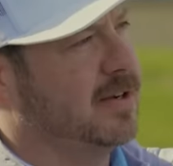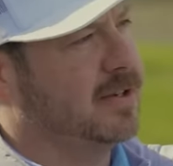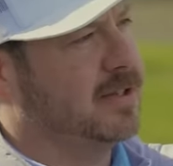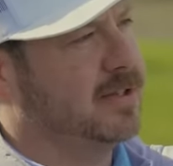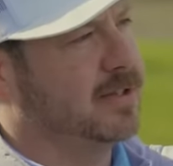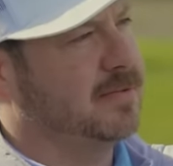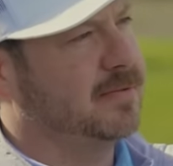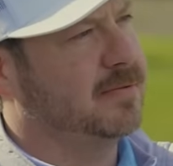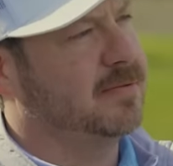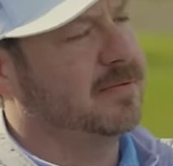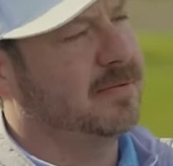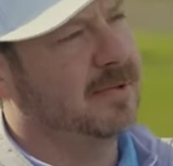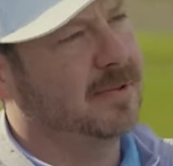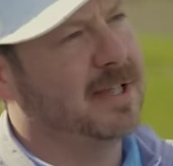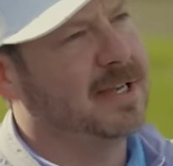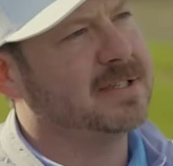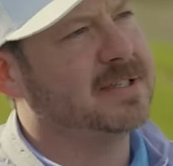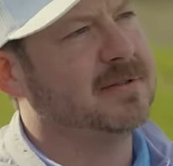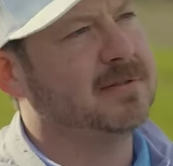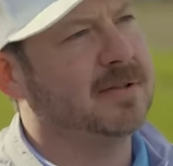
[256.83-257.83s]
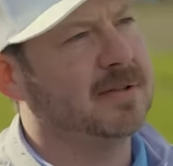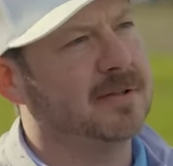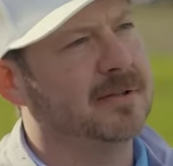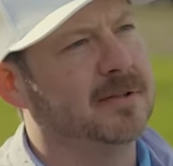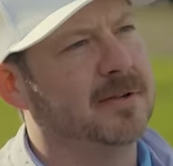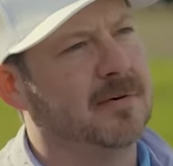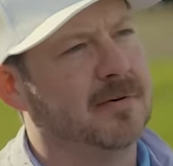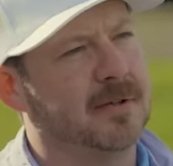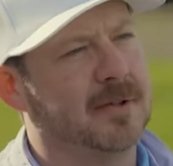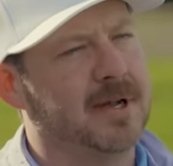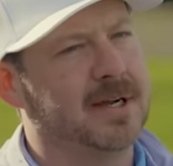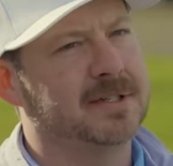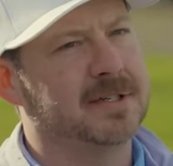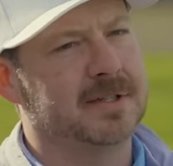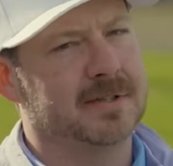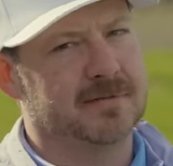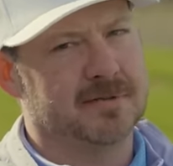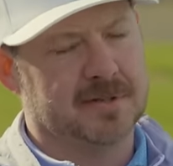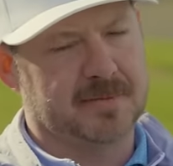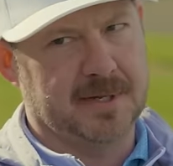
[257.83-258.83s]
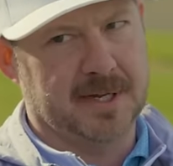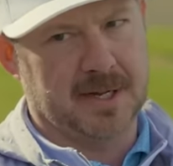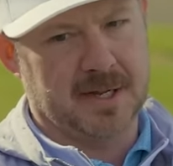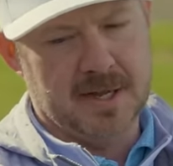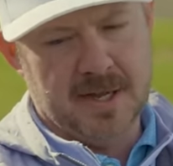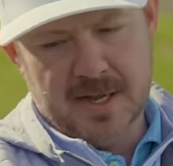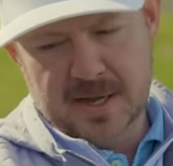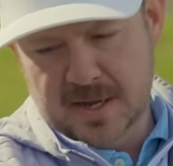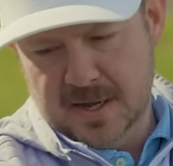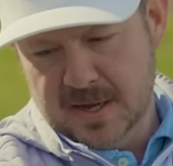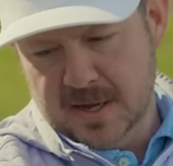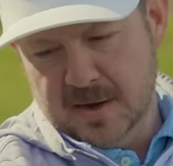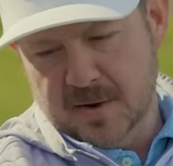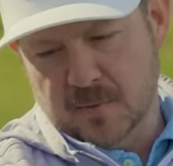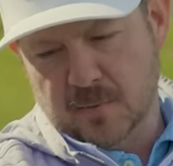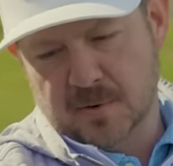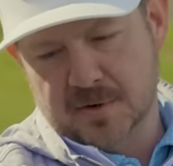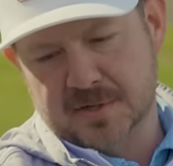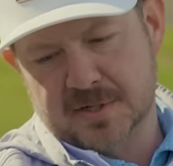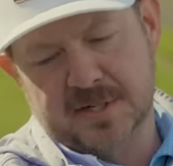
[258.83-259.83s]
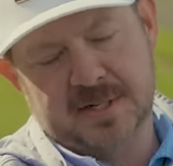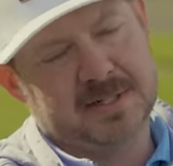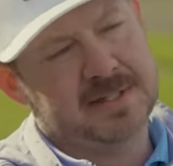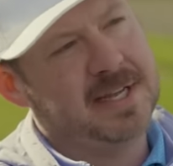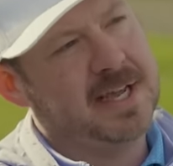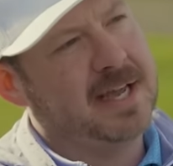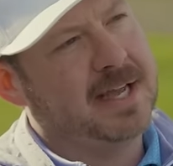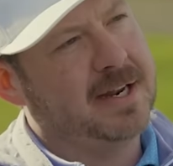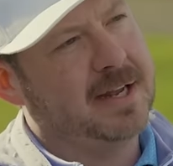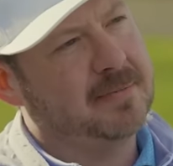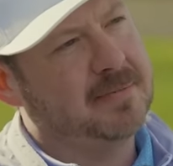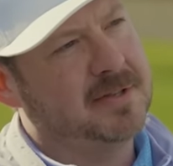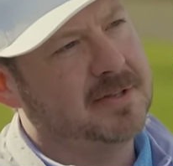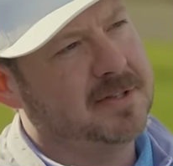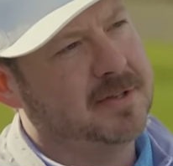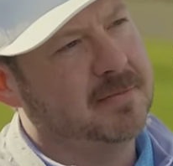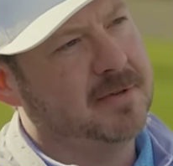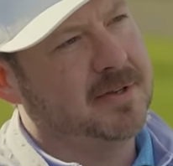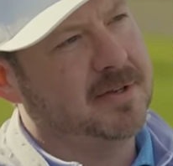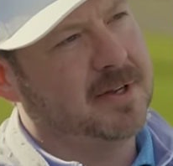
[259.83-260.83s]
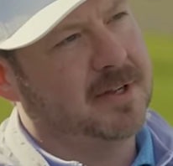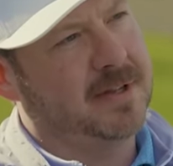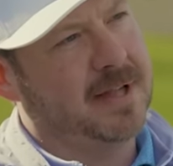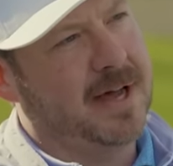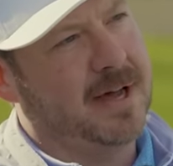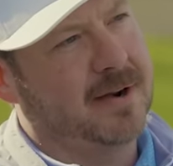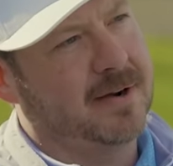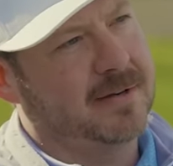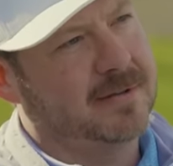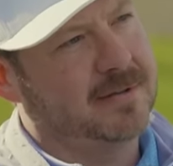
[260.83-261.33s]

Yes, sir. Like something a little lower launching, lower spinning. We're just gonna take it up the stability ladder.